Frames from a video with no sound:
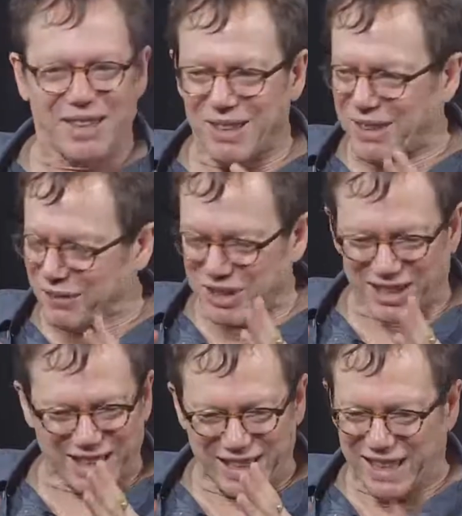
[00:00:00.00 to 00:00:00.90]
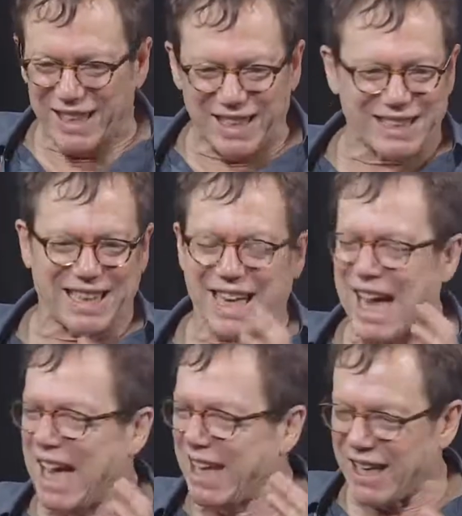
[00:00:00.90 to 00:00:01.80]
I'm just like yelling at the
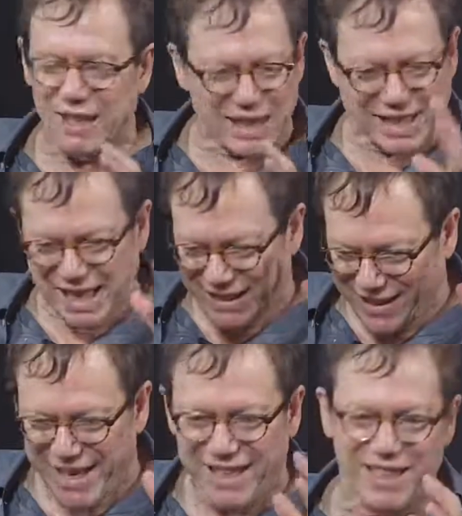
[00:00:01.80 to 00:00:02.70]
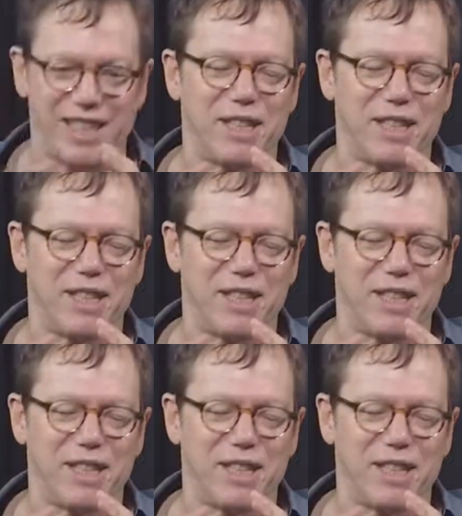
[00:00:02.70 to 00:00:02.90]
cat. I can't take it